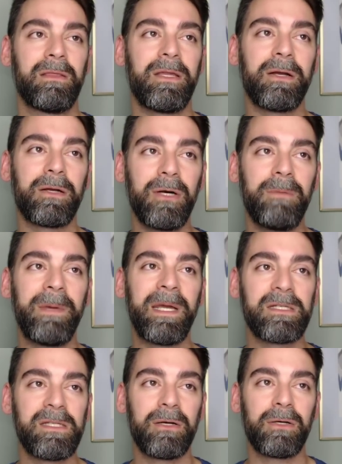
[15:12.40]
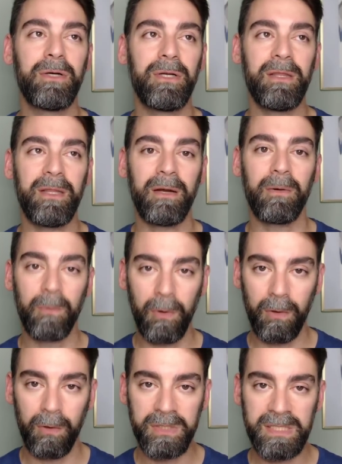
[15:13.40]
they're good because they're good at their
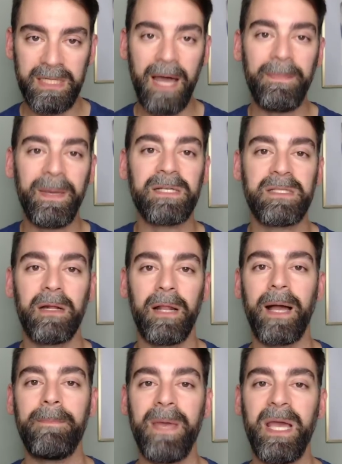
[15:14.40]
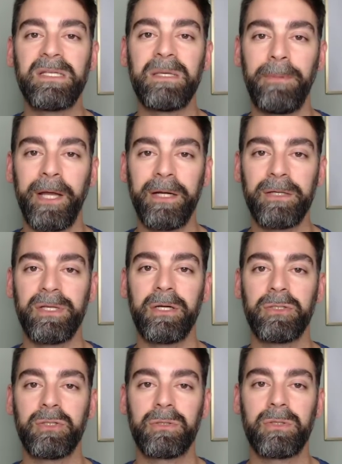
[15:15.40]
roles, not because they're like amazing players that
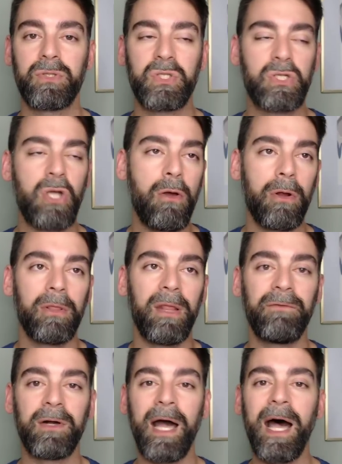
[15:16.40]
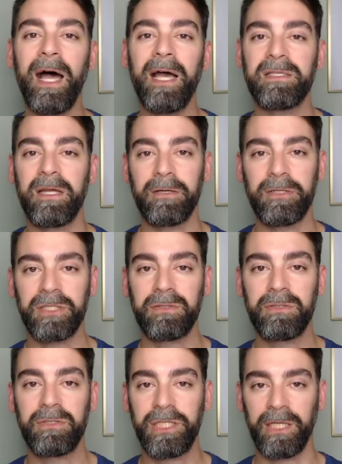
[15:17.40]
are starter level guys that are just
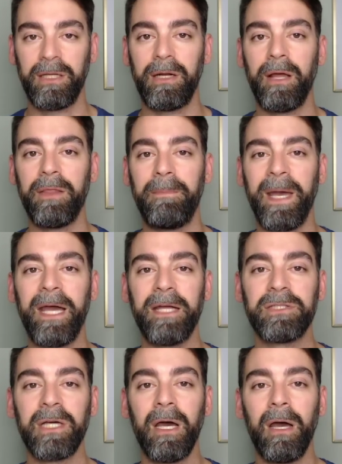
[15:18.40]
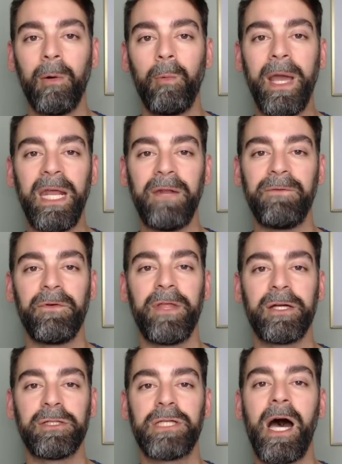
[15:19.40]
chilling on the bench waiting for
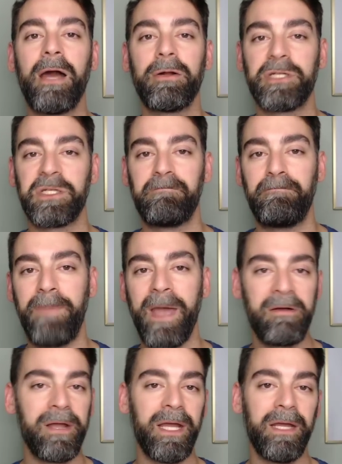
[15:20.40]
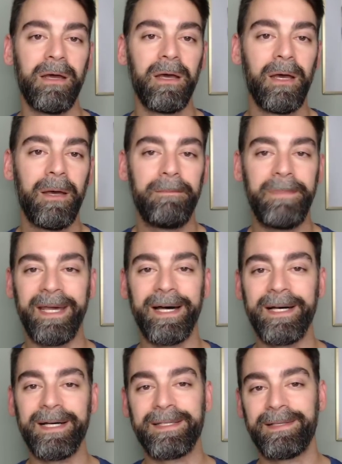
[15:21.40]
their shot or just buried
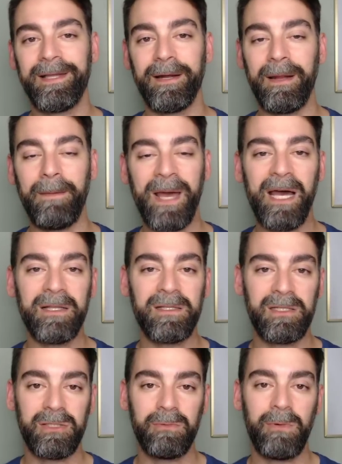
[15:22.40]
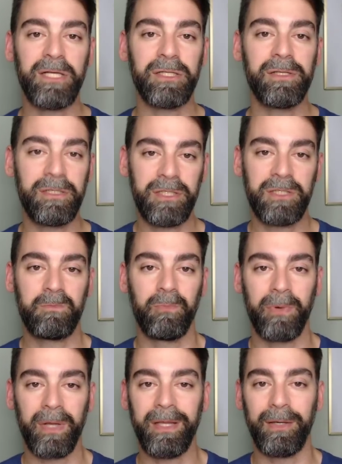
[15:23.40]
because they're in a bad situation. They're just
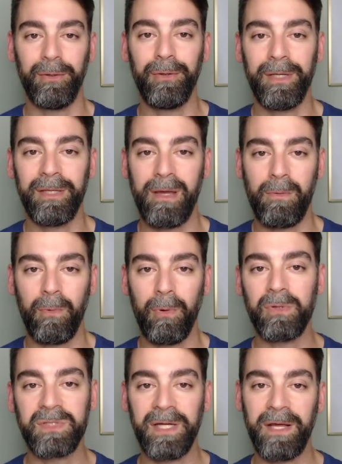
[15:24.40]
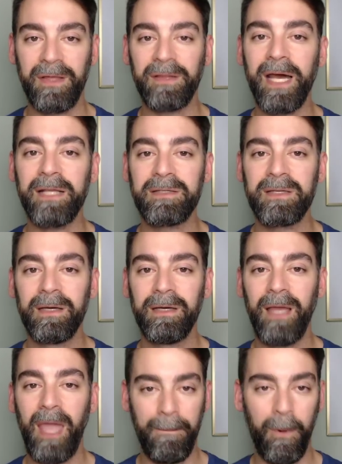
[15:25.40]
really good at their roles. And I think that's
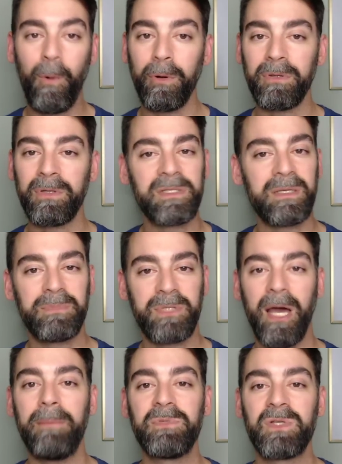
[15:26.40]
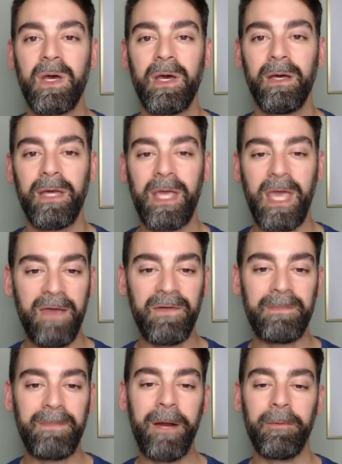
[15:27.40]
important and sometimes
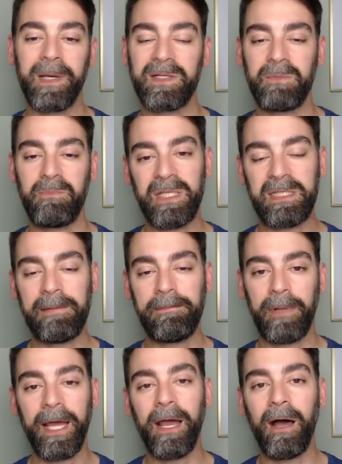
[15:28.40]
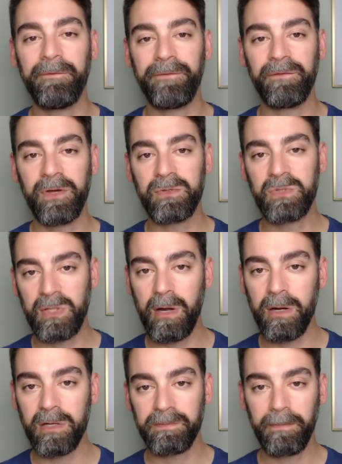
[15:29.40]
even better because it means they play off of those
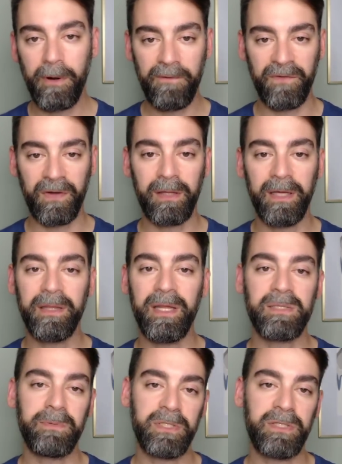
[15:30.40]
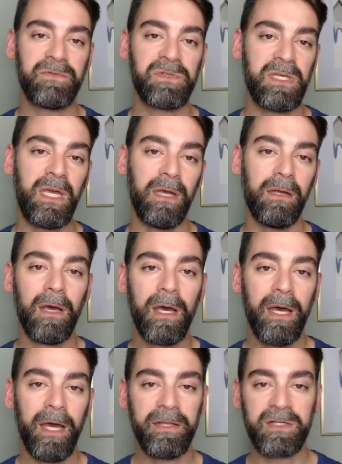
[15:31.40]
stars perfectly. And that's what you've seen
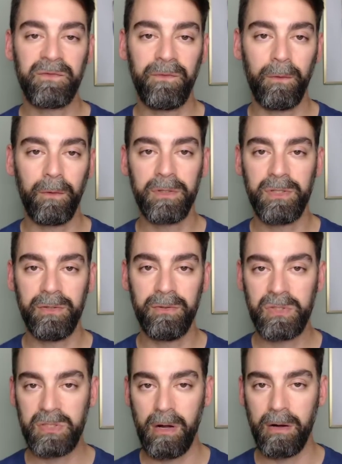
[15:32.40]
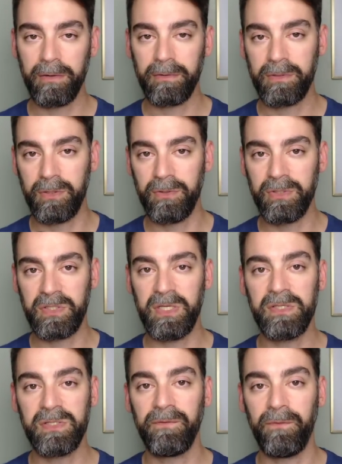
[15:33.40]
in this 4-2 start to the
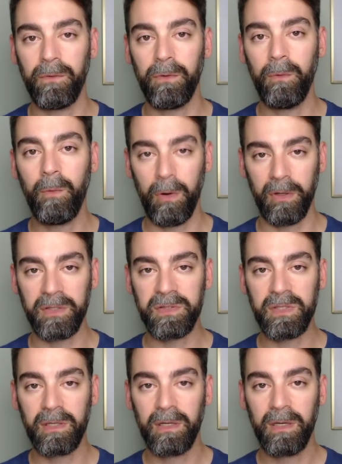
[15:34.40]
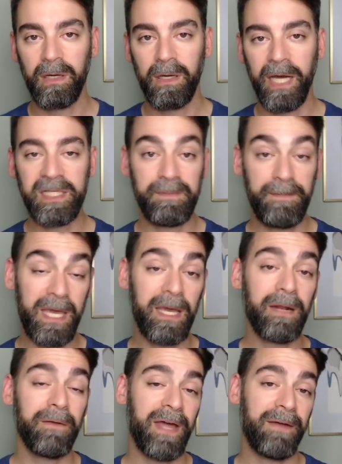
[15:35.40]
season for New Orleans. And
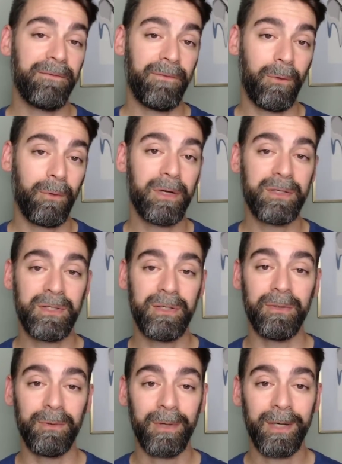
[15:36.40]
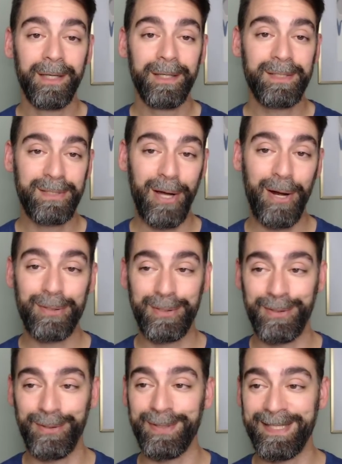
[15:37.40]
speaking of that 4-2 start
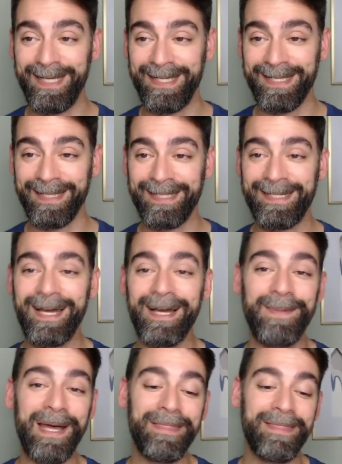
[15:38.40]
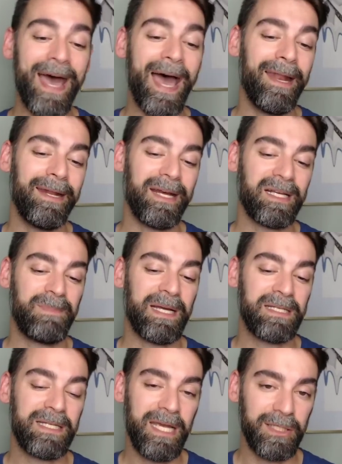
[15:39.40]
to the season, let's talk about that and
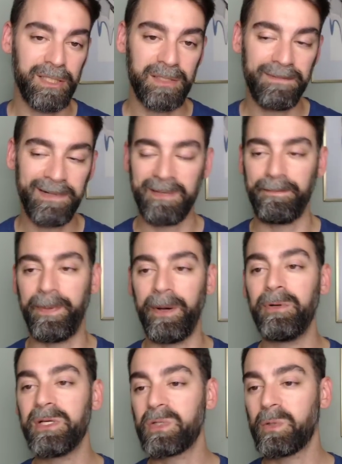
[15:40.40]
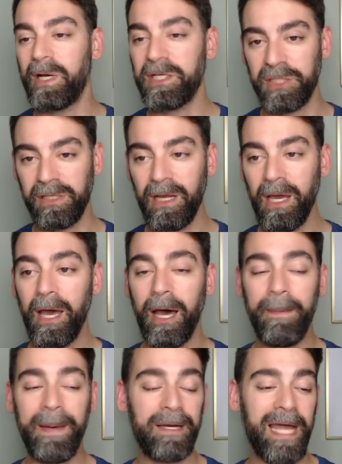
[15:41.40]
expectations, plus a bonus question
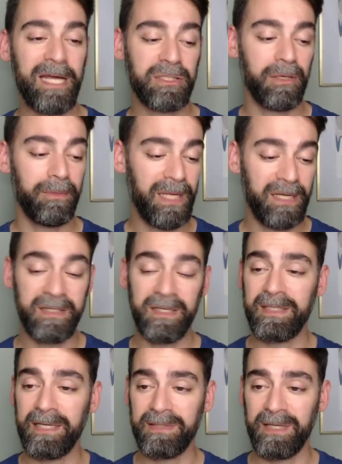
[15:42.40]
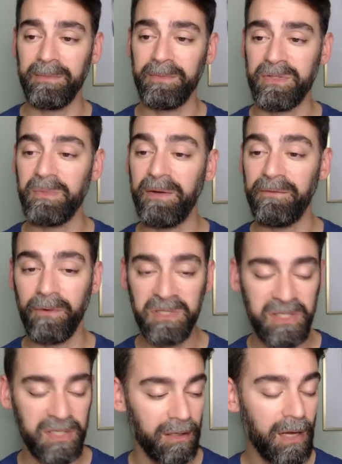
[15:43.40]
about national media. It sounds like I'm losing my
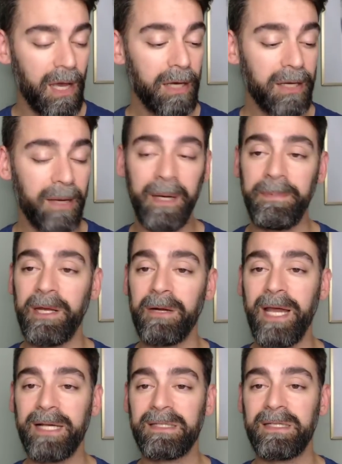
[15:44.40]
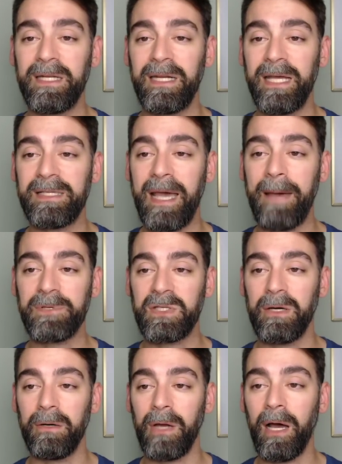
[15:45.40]
voice here. Coming up here next in today's
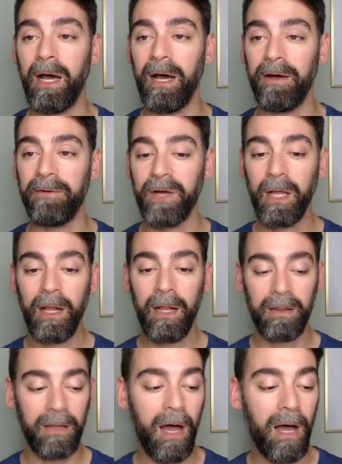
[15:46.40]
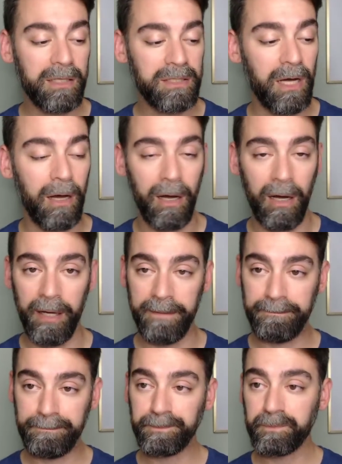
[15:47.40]
episode of Locked On